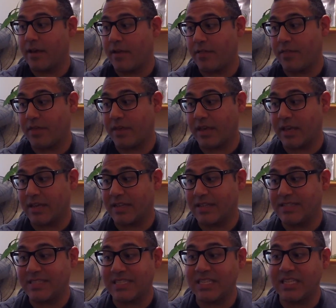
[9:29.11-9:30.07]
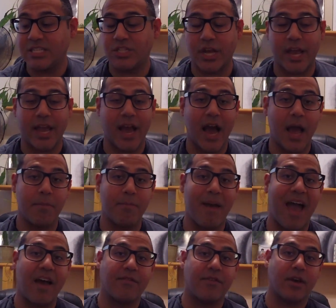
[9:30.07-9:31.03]
the DJI
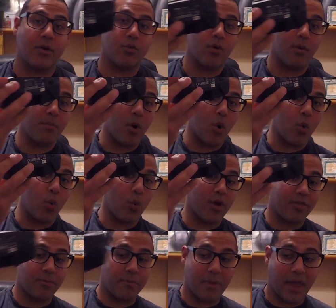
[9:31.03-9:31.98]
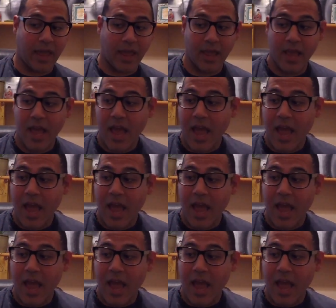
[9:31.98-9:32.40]
Mavic remote with me.